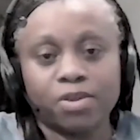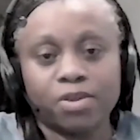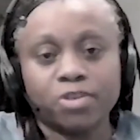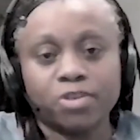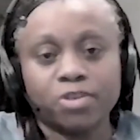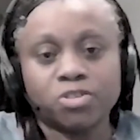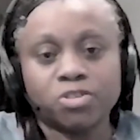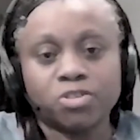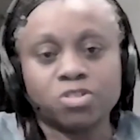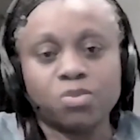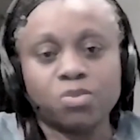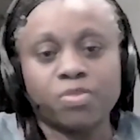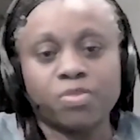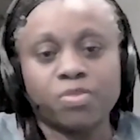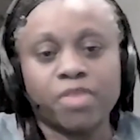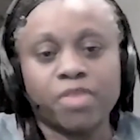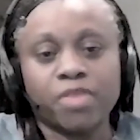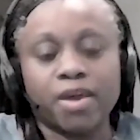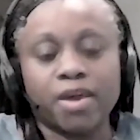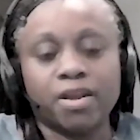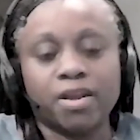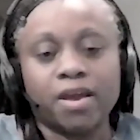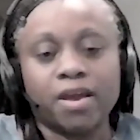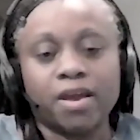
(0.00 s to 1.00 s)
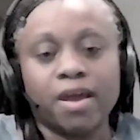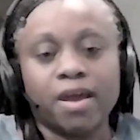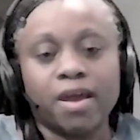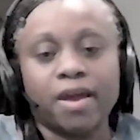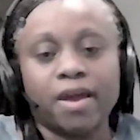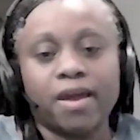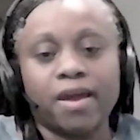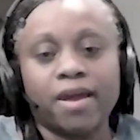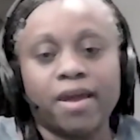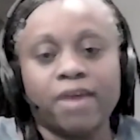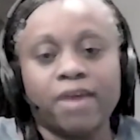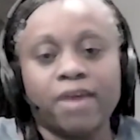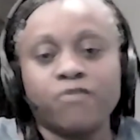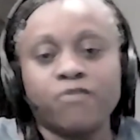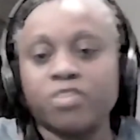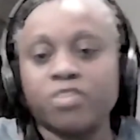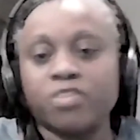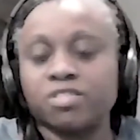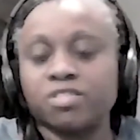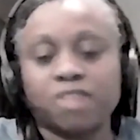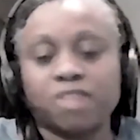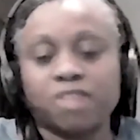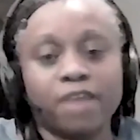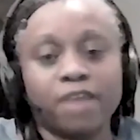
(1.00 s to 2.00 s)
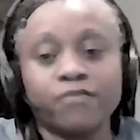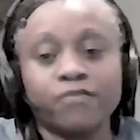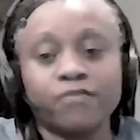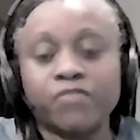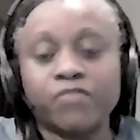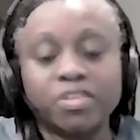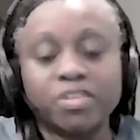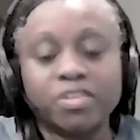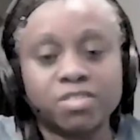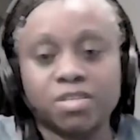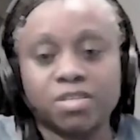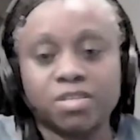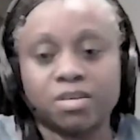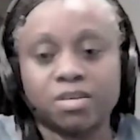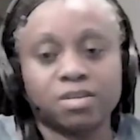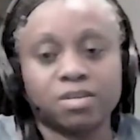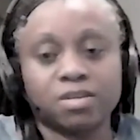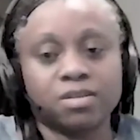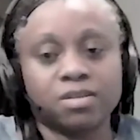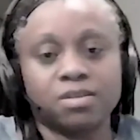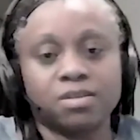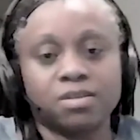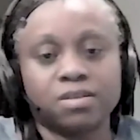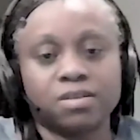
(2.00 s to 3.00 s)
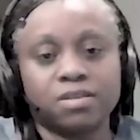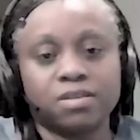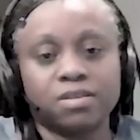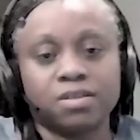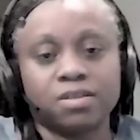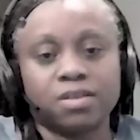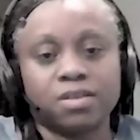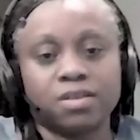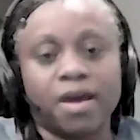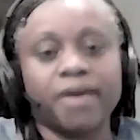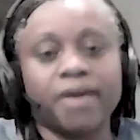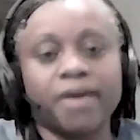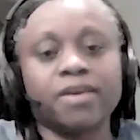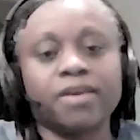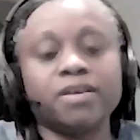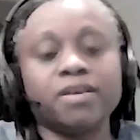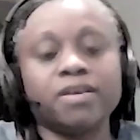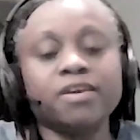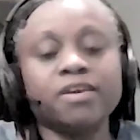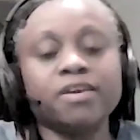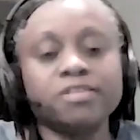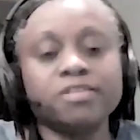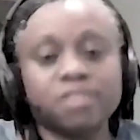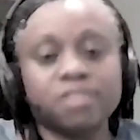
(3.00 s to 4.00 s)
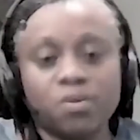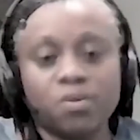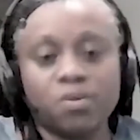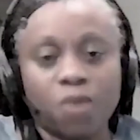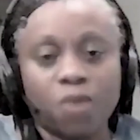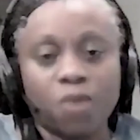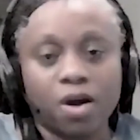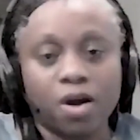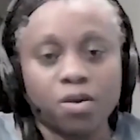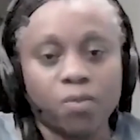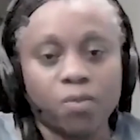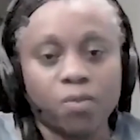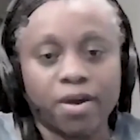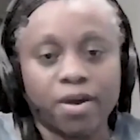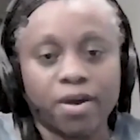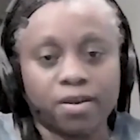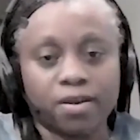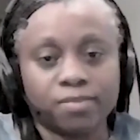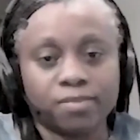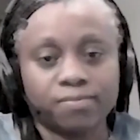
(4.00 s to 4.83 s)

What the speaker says: So then, if it's not fitting, I can easily walk away